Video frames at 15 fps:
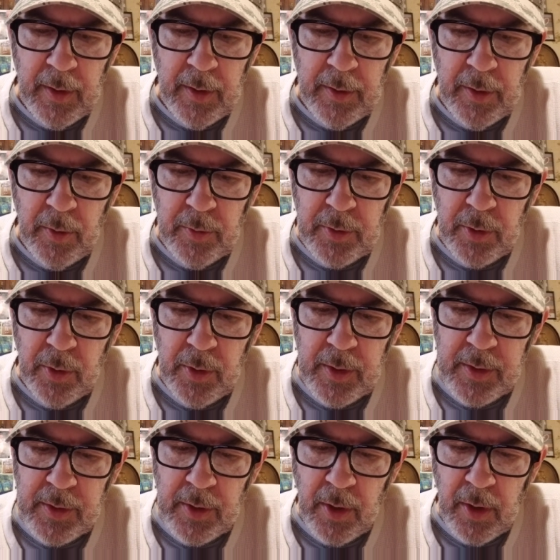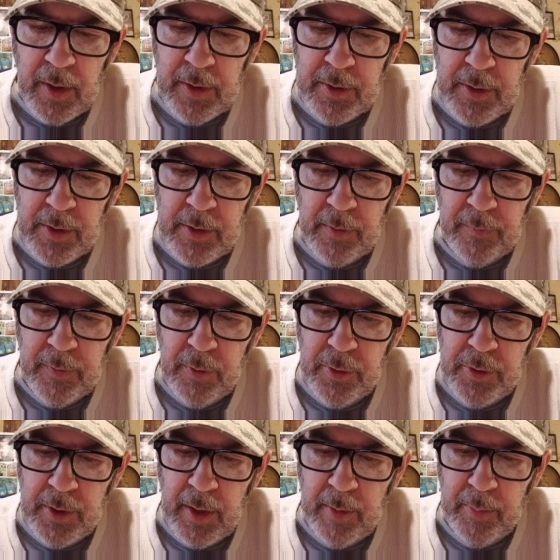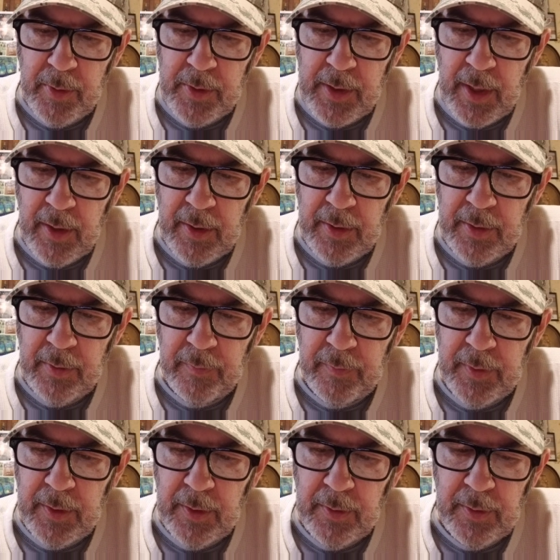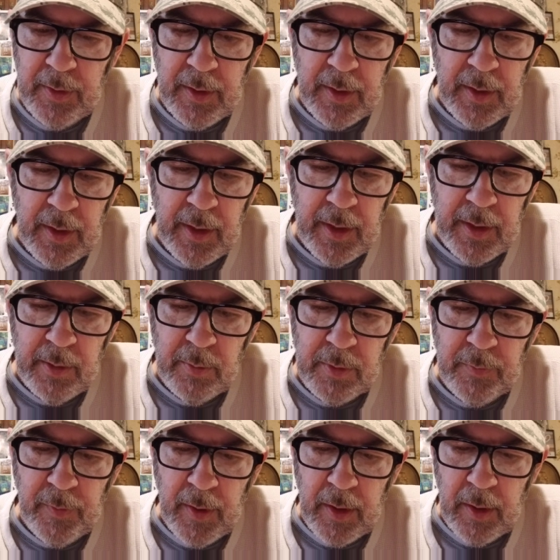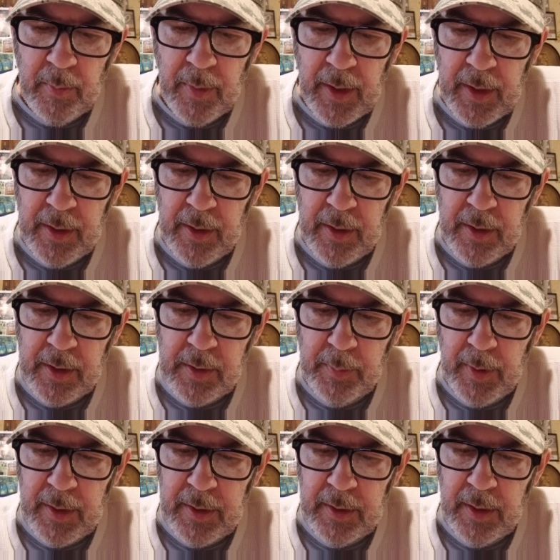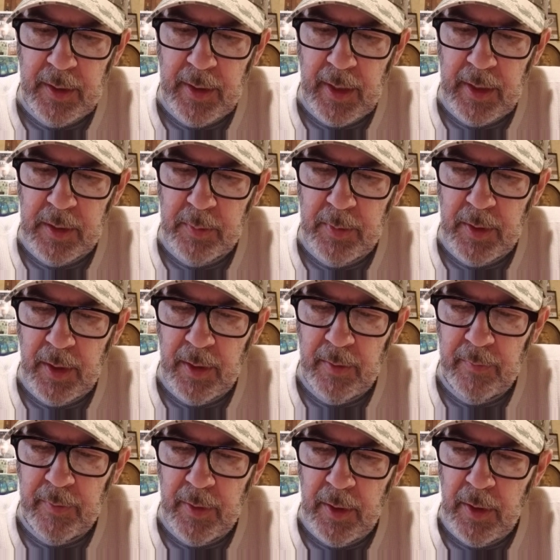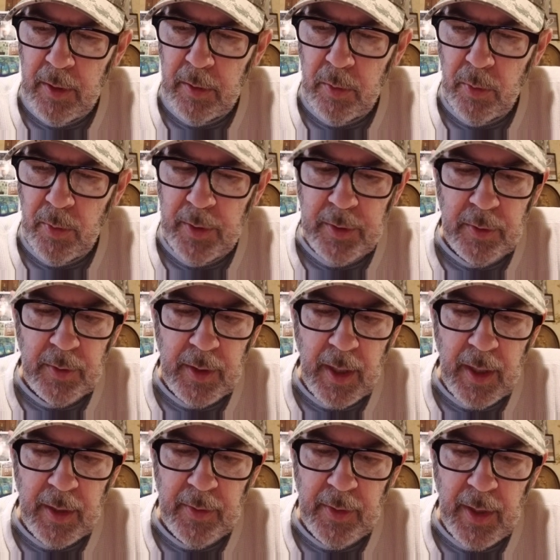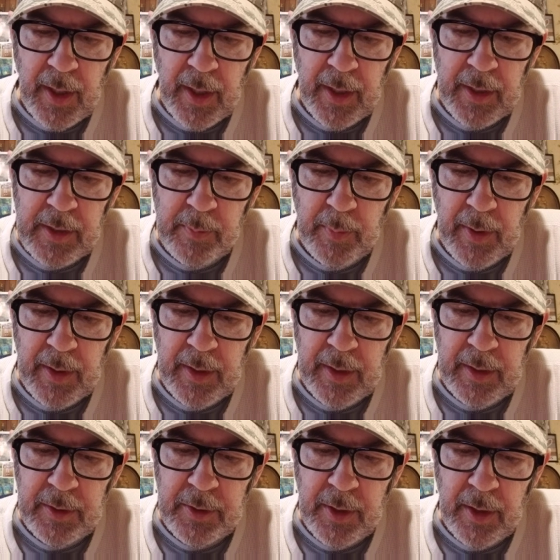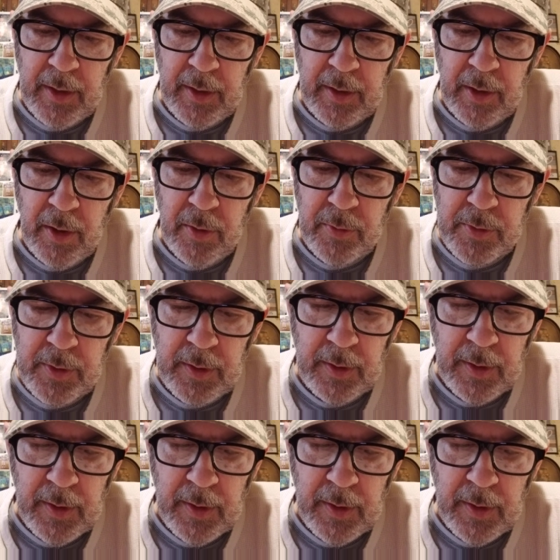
No tourists saw it, just a few shepherds out in their field, and it was followed by an unexpected announcement of Glory to God in the highest by an angelic host.